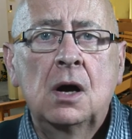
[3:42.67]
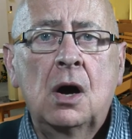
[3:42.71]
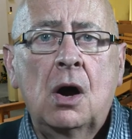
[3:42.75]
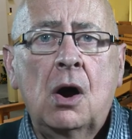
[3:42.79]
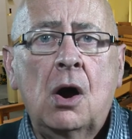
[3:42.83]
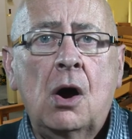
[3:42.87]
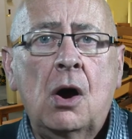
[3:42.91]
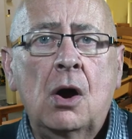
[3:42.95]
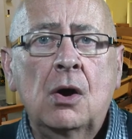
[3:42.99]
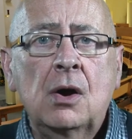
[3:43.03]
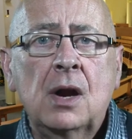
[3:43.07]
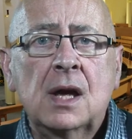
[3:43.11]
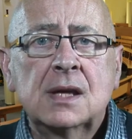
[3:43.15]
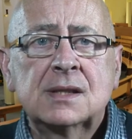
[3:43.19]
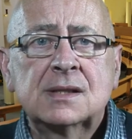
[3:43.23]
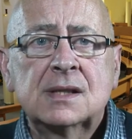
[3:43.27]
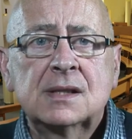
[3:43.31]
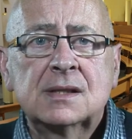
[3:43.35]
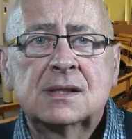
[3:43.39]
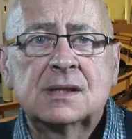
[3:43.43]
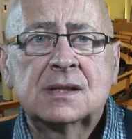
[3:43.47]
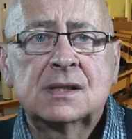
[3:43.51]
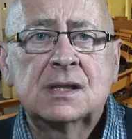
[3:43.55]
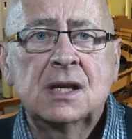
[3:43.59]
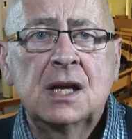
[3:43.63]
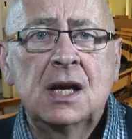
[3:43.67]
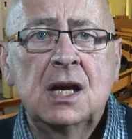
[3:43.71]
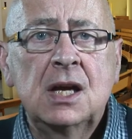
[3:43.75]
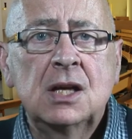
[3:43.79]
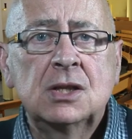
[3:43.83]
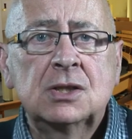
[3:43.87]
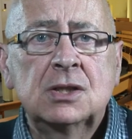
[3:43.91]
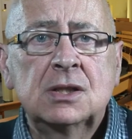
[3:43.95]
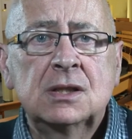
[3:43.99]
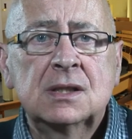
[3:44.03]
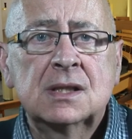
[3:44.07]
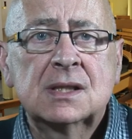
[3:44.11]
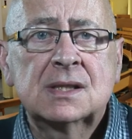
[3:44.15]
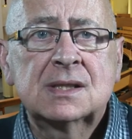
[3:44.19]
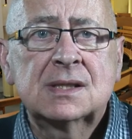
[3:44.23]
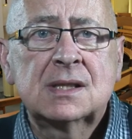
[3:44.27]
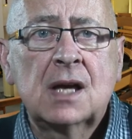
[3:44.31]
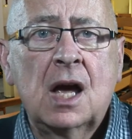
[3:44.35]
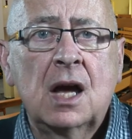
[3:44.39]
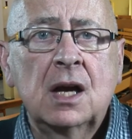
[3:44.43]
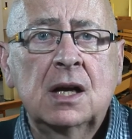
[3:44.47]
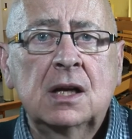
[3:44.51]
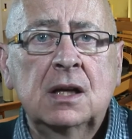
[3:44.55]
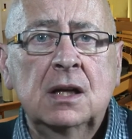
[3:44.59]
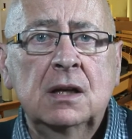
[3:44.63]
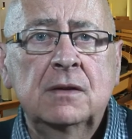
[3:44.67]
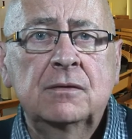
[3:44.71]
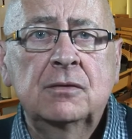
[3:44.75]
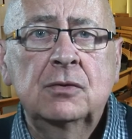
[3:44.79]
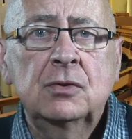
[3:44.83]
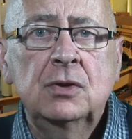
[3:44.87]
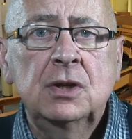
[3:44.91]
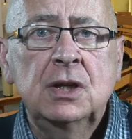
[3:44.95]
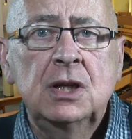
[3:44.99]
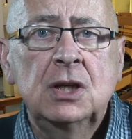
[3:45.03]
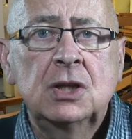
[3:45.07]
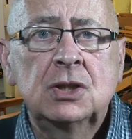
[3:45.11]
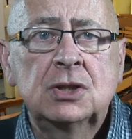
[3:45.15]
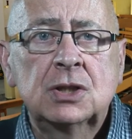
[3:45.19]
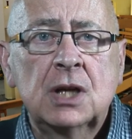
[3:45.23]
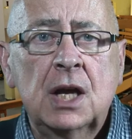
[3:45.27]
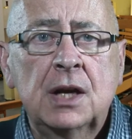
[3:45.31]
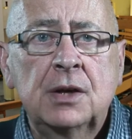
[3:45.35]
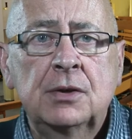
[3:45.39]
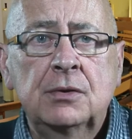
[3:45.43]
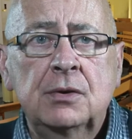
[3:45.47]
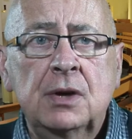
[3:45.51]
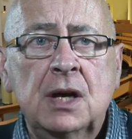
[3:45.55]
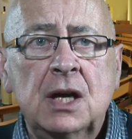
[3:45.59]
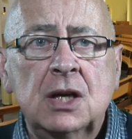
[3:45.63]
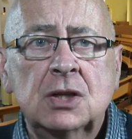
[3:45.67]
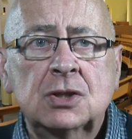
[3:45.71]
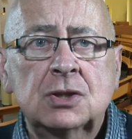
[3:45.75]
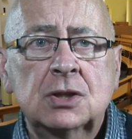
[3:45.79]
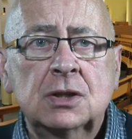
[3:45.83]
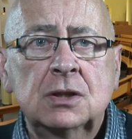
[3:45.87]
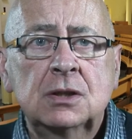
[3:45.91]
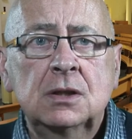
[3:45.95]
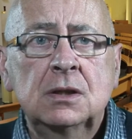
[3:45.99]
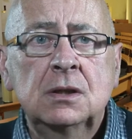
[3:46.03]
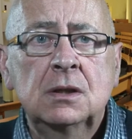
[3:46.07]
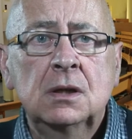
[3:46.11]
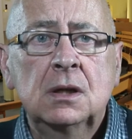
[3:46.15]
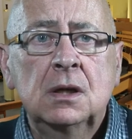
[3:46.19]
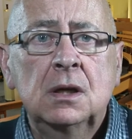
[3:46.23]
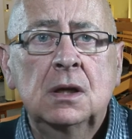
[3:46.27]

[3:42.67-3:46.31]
or as a stage in the cycle of regeneration,